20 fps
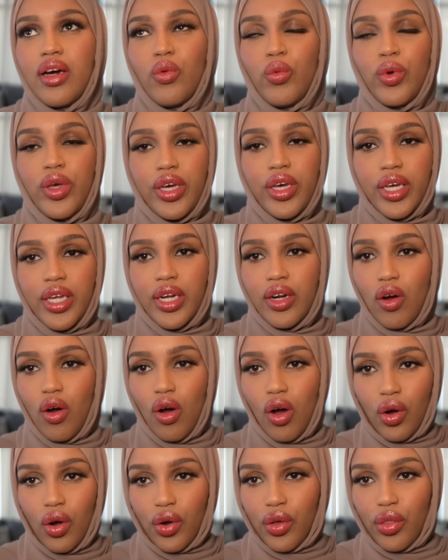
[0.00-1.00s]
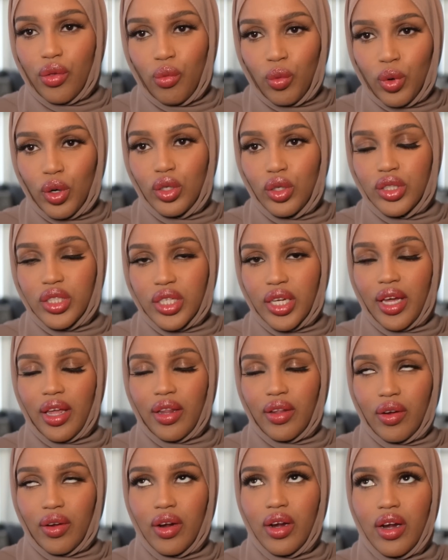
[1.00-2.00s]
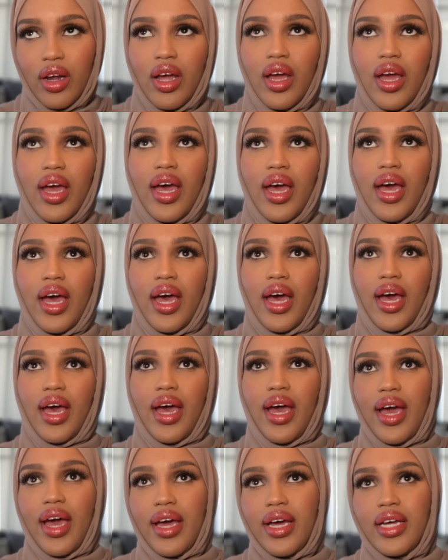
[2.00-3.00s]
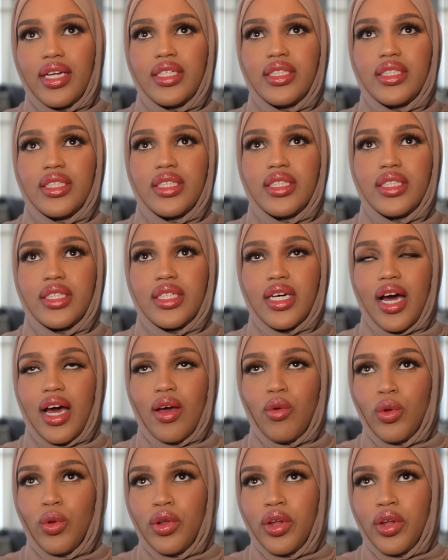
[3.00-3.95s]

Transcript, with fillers: we can conquer the world together. And I will